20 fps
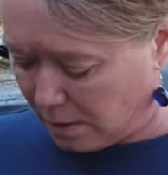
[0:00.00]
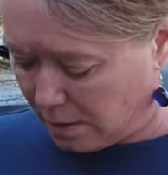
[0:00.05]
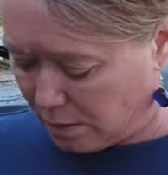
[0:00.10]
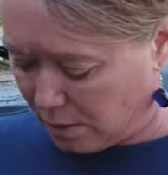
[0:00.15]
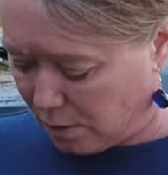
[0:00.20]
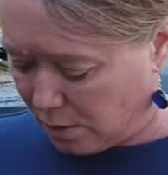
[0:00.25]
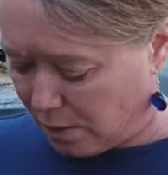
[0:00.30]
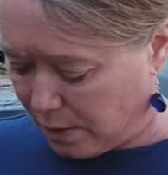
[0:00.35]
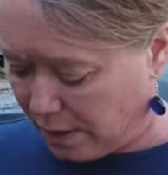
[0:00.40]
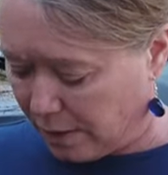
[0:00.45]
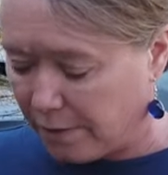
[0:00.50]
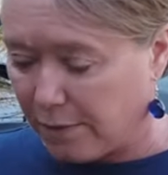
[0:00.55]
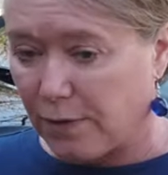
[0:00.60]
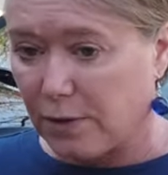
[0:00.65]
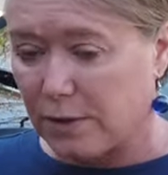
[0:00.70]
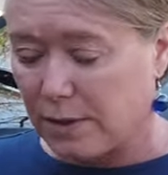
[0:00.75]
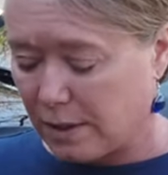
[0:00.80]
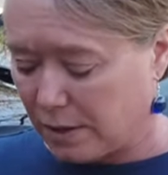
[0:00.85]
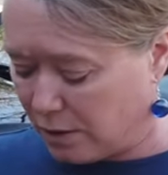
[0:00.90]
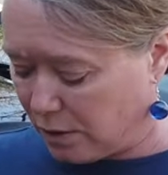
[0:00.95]
So one of the
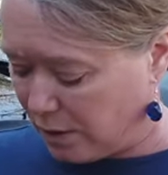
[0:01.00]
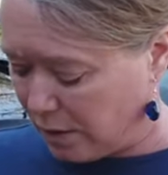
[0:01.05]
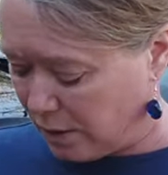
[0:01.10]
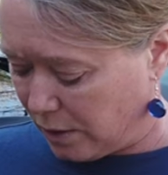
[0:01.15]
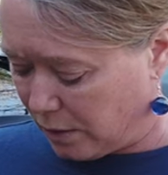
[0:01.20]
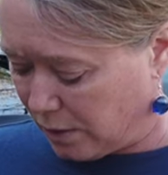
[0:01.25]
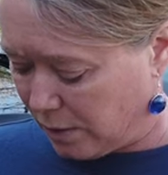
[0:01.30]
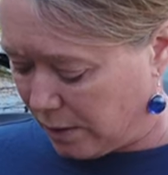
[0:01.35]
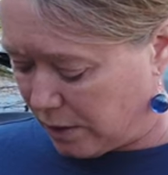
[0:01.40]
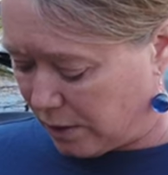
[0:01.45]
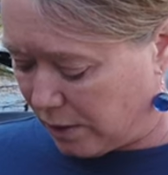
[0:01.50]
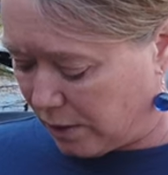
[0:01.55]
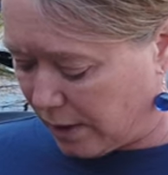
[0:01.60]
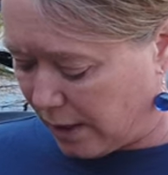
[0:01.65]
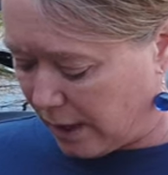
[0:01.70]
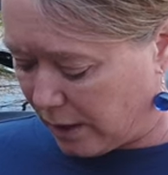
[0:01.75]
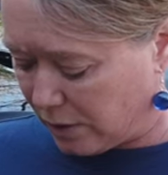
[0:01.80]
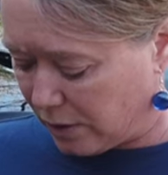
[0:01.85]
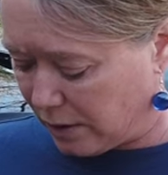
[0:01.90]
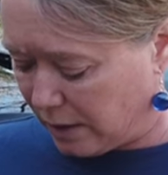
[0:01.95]
first things you can do is you
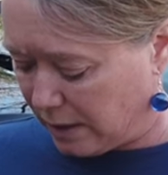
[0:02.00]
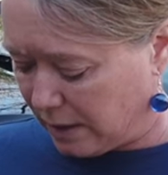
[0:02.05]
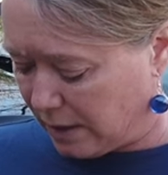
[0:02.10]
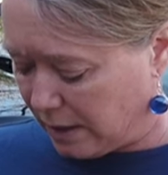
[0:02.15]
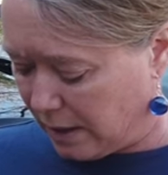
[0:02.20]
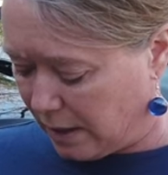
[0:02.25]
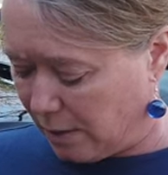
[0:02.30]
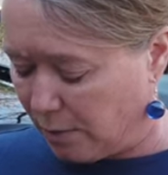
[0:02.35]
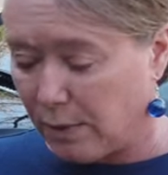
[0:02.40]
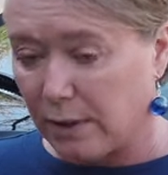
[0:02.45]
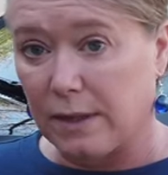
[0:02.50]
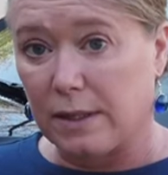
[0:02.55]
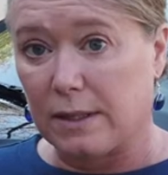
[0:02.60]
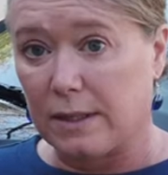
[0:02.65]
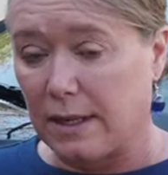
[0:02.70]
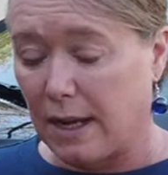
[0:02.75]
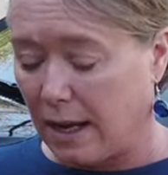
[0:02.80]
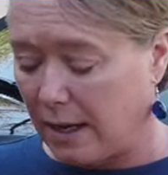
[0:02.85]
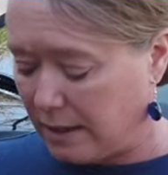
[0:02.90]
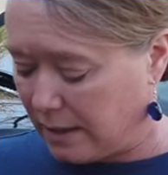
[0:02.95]
can actually see what the
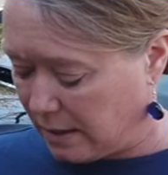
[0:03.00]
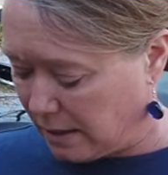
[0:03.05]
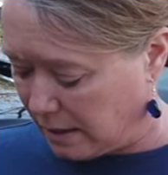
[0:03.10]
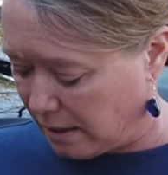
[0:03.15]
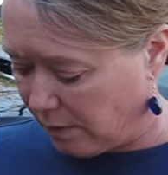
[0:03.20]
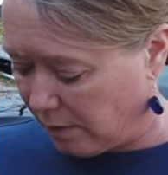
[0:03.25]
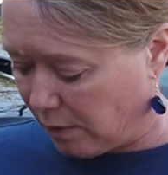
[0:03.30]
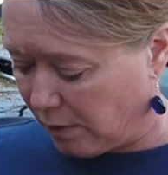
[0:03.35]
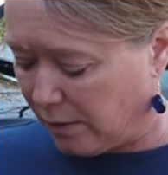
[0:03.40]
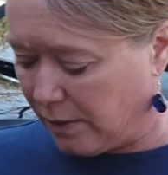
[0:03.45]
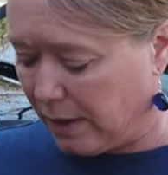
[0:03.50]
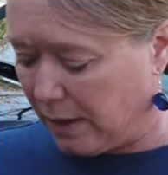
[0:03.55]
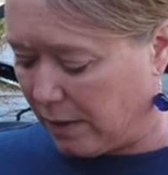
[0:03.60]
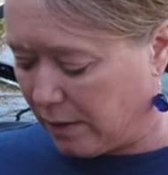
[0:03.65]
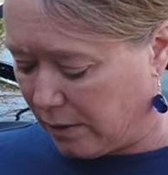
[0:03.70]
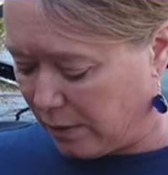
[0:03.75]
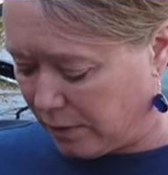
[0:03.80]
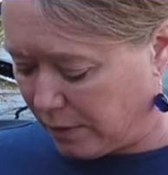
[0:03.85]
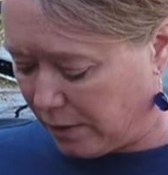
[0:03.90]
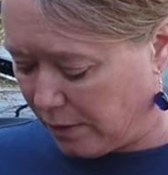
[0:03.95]
status is of your vehicle.